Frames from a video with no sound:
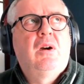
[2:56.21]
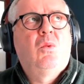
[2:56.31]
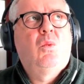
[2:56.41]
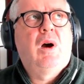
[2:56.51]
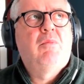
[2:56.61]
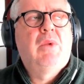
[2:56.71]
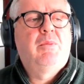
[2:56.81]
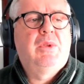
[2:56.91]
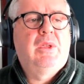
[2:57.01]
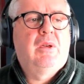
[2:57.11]
what
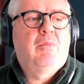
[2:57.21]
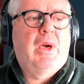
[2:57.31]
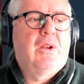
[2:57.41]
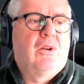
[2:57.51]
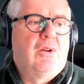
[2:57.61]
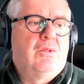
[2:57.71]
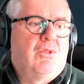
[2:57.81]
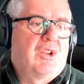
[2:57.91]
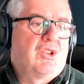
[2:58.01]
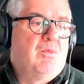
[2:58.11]
might be a
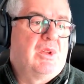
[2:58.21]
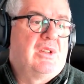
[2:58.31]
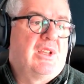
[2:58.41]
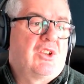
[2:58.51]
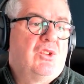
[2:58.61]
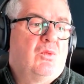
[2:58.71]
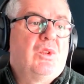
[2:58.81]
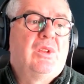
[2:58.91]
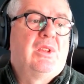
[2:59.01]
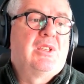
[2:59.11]
better direction, because
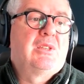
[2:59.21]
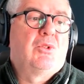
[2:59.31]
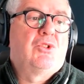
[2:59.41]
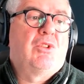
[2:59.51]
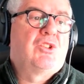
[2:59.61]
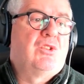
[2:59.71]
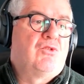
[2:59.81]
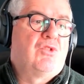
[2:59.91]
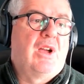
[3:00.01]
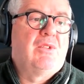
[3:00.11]
actually one of the things about
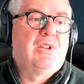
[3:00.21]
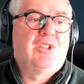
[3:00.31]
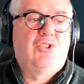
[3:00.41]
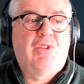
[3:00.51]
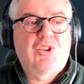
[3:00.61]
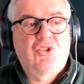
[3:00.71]
direction of travel is